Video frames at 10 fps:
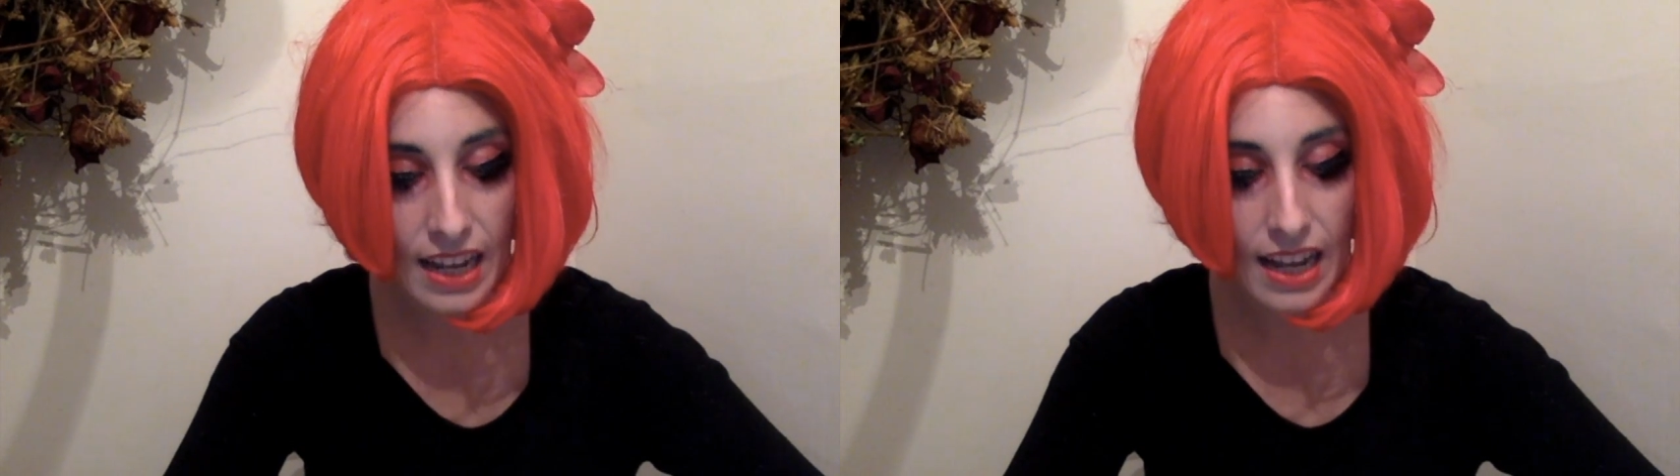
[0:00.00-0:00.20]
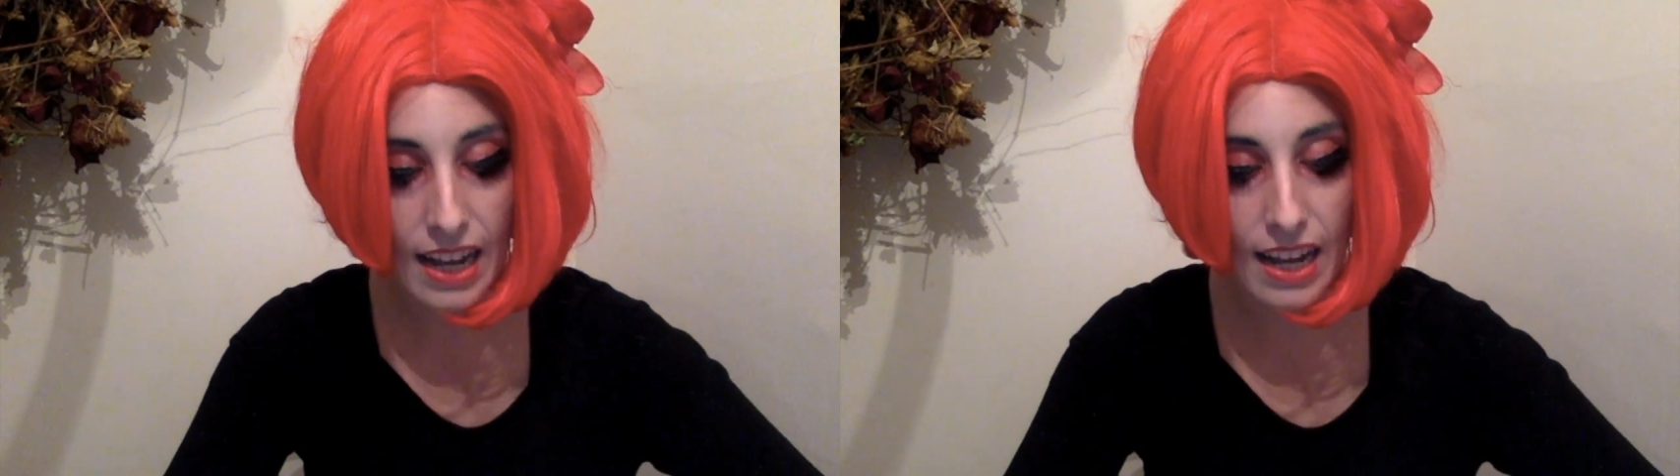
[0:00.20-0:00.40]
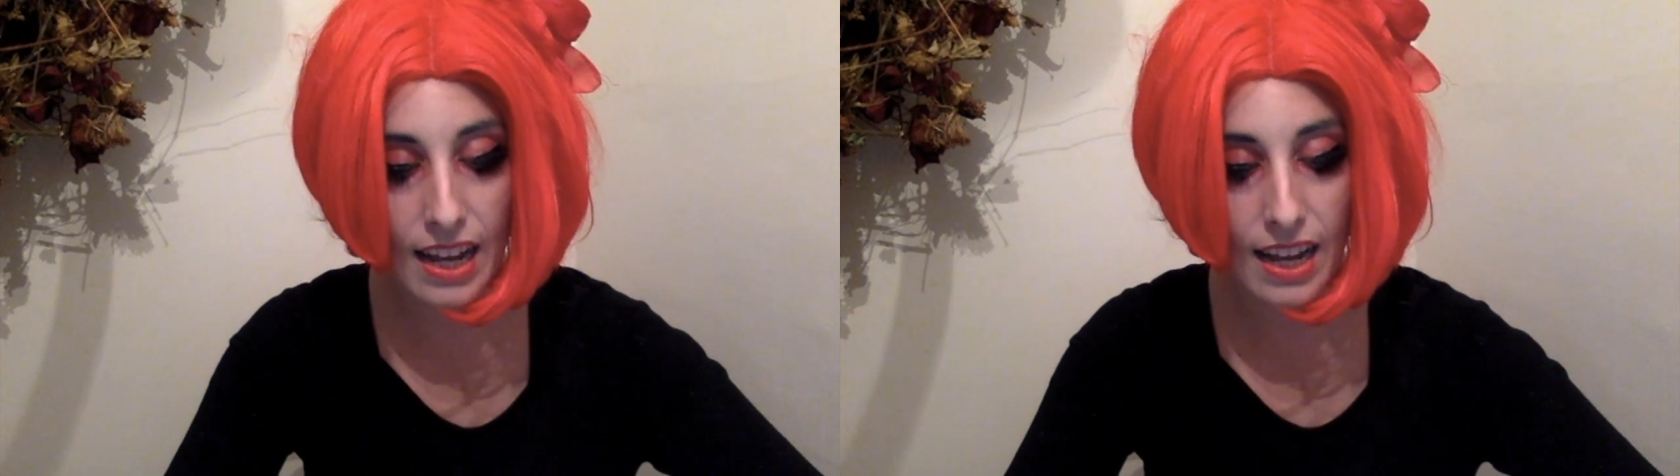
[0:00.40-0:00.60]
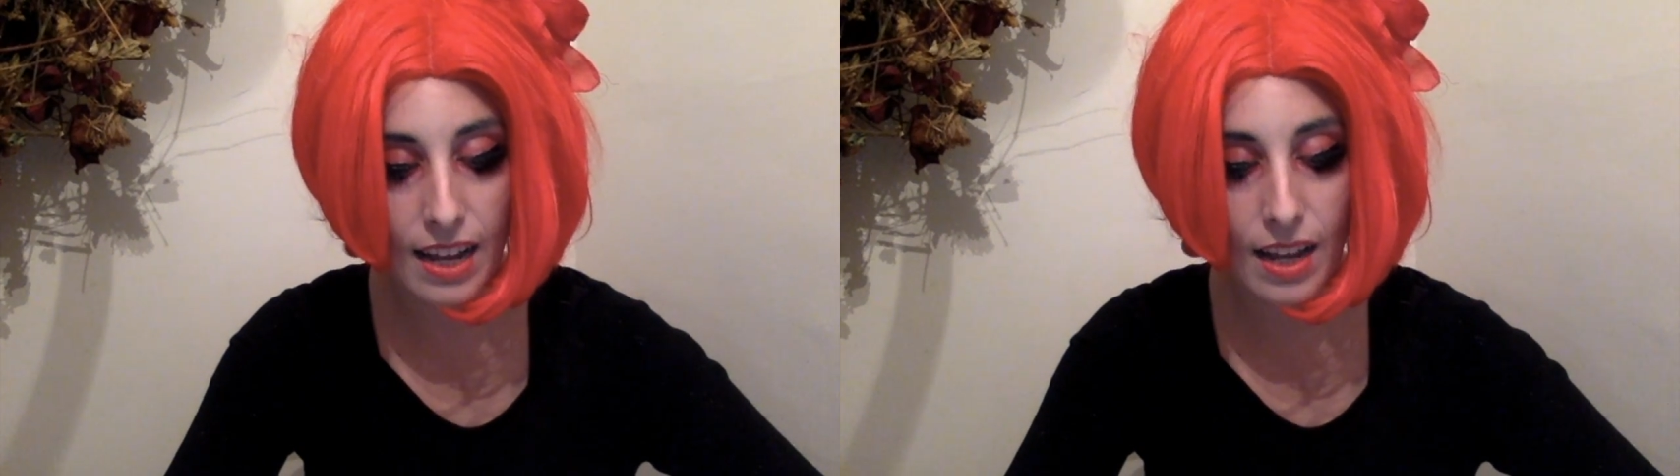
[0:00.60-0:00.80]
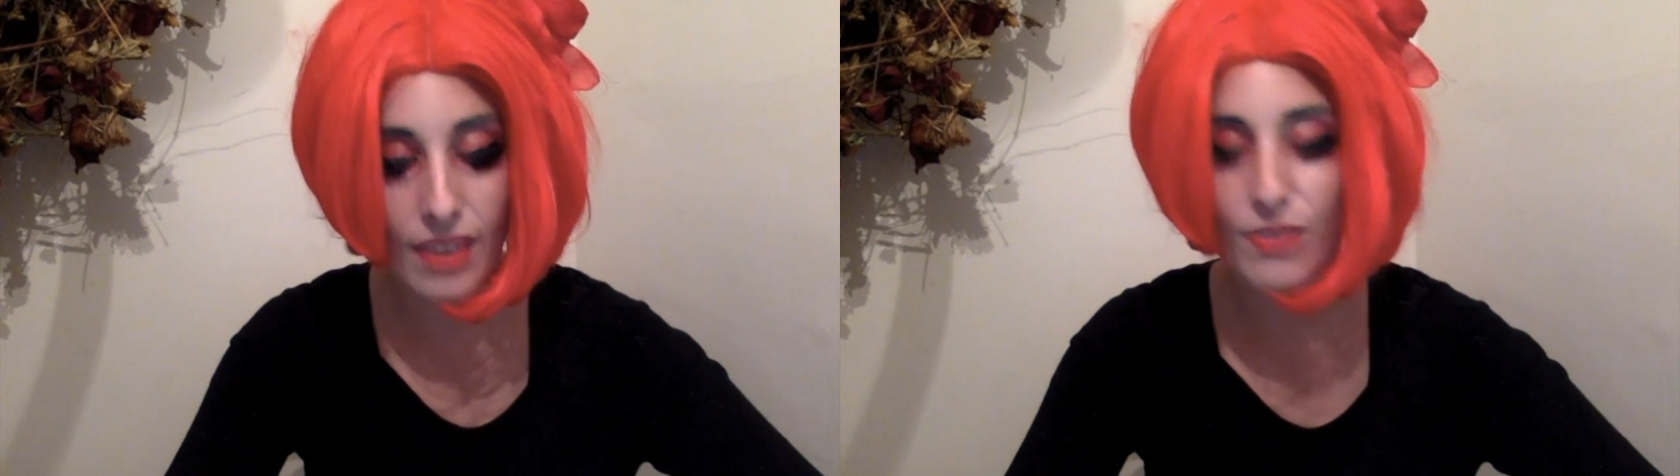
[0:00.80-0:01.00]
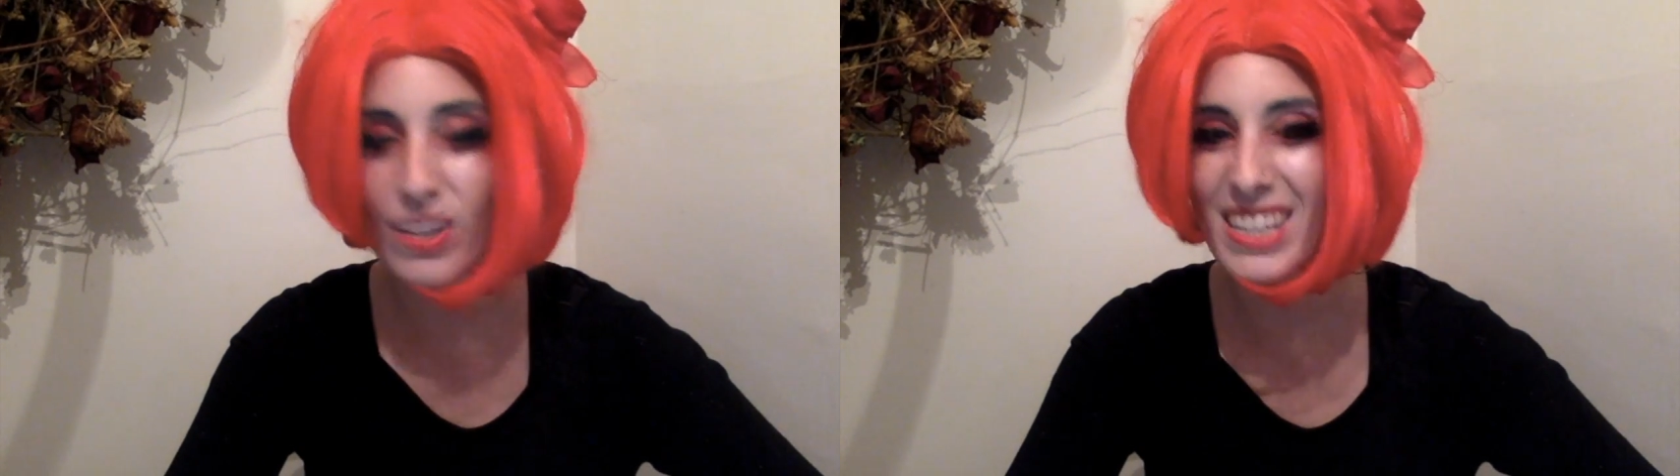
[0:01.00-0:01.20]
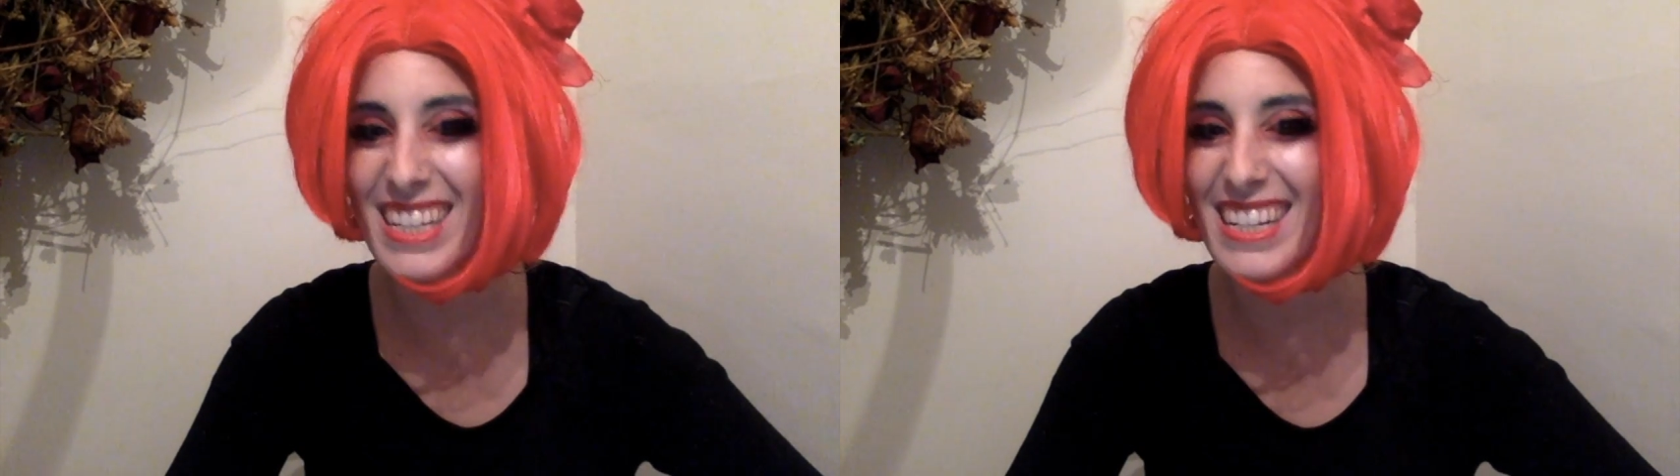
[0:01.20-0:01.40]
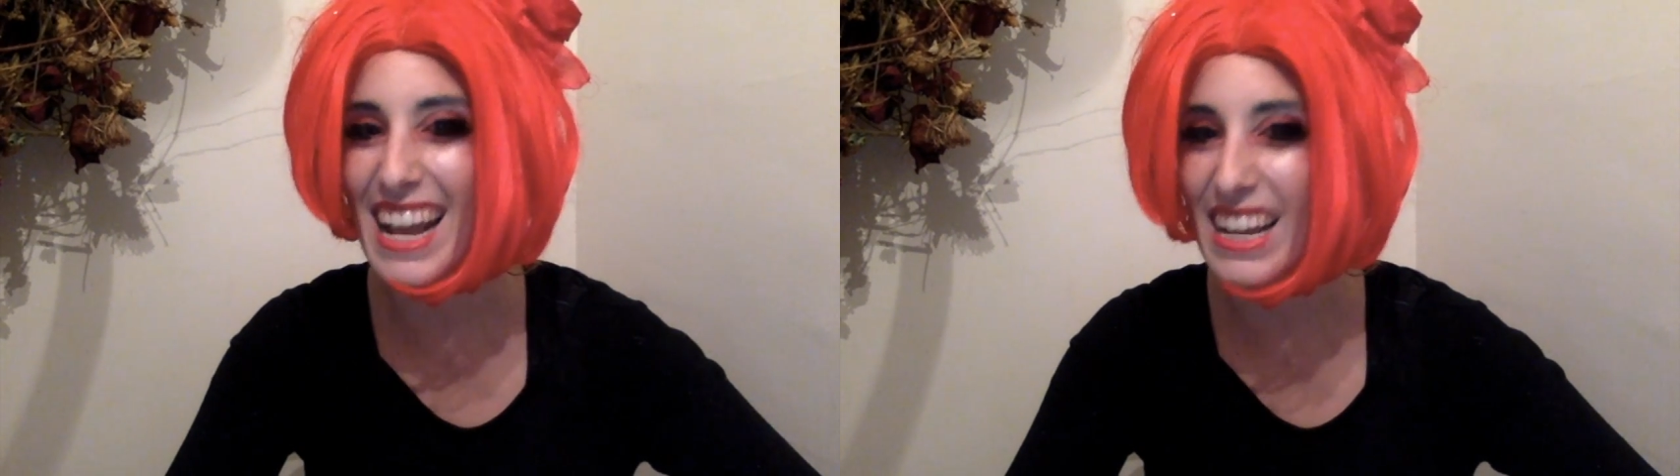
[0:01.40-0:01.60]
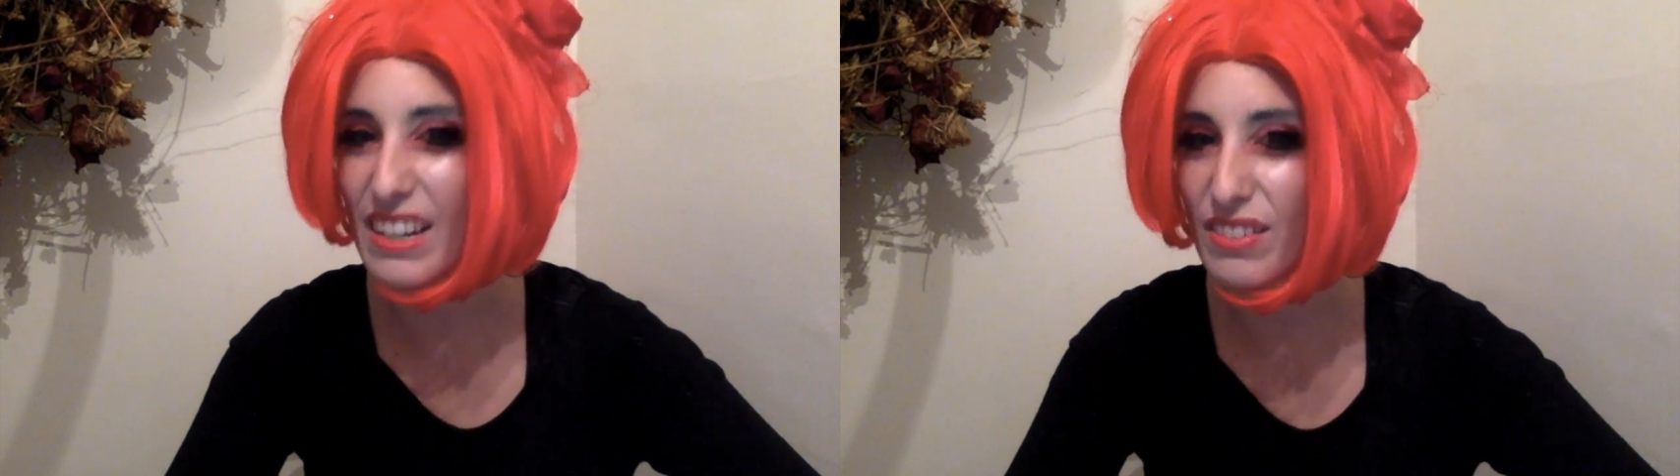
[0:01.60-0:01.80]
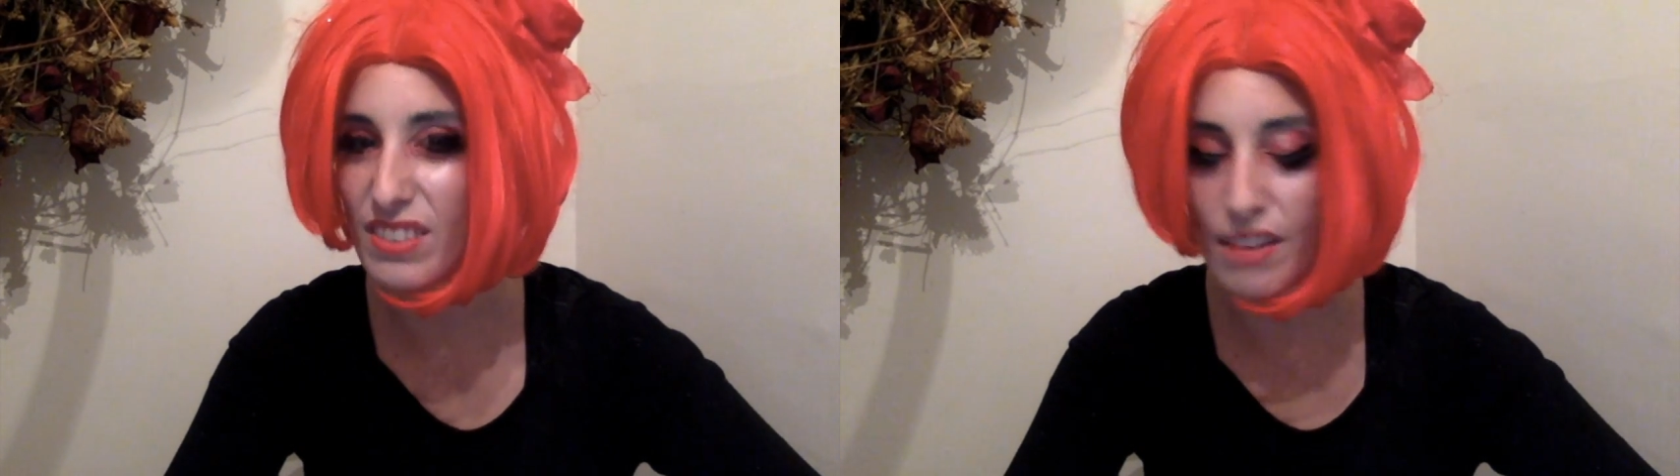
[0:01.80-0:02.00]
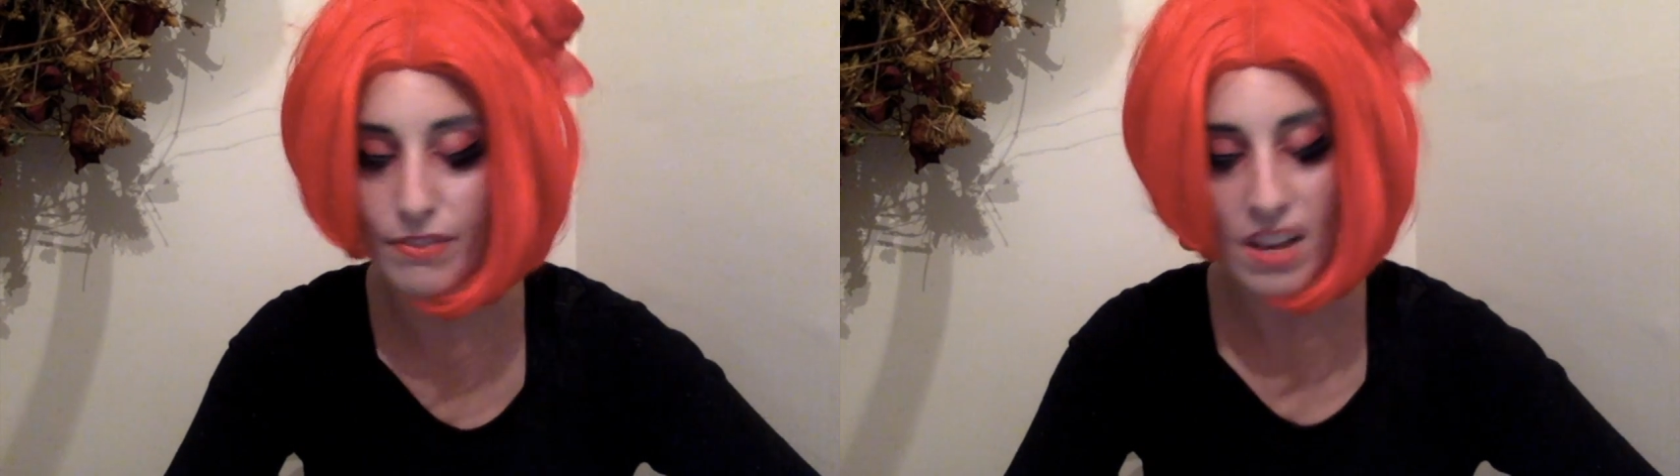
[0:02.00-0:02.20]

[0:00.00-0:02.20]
And as far as the negative stuff,